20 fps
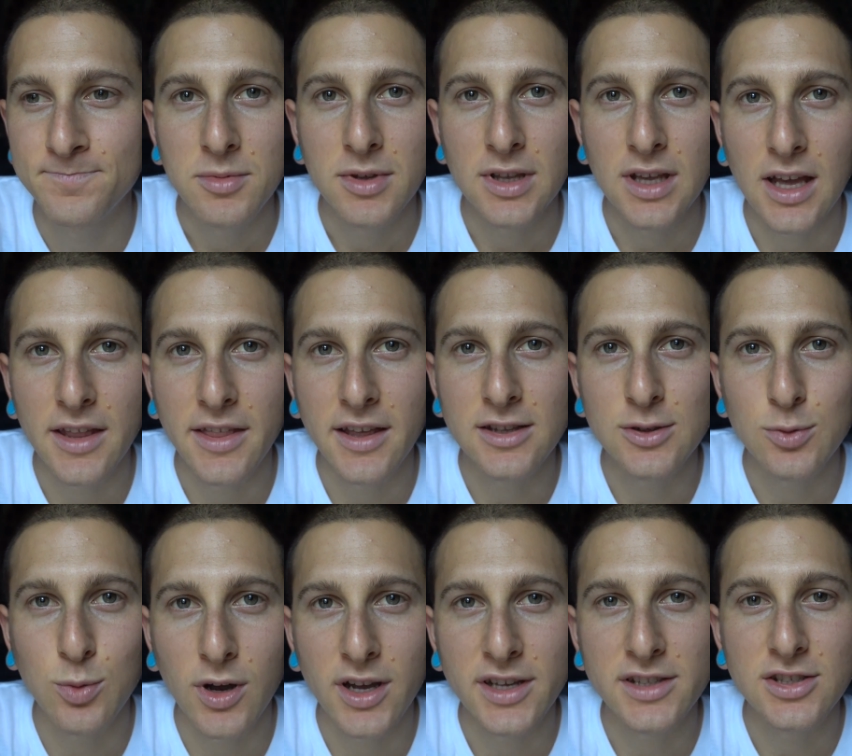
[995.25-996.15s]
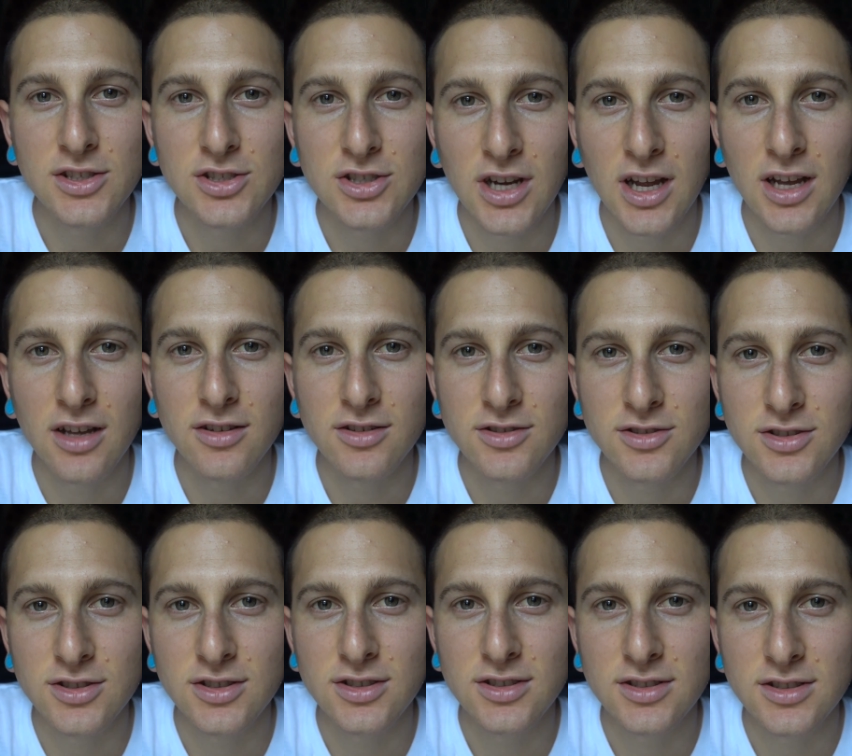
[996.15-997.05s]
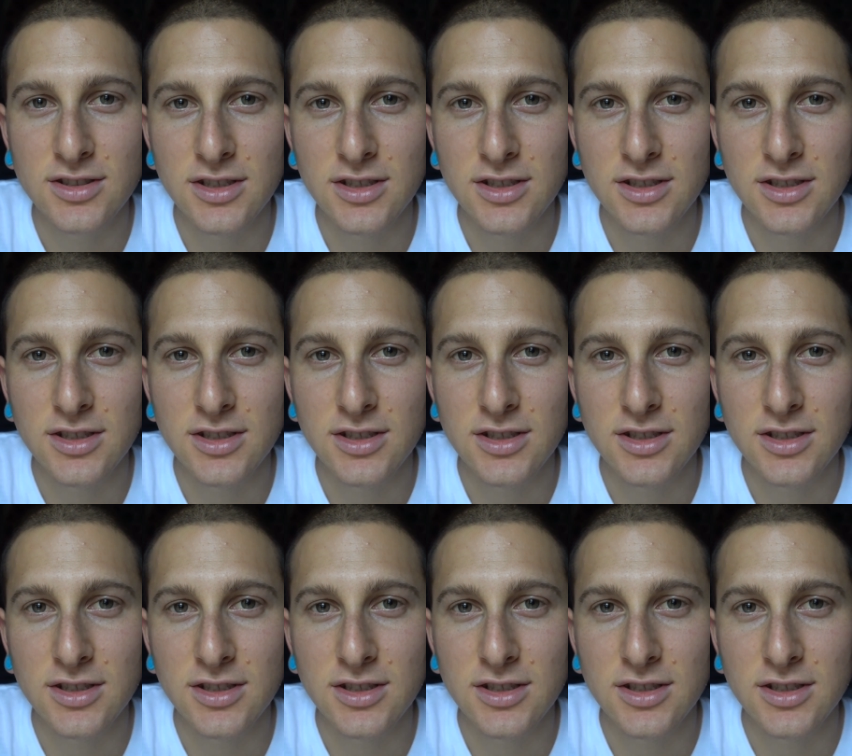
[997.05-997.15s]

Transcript: But yeah, that's why it's a challenge.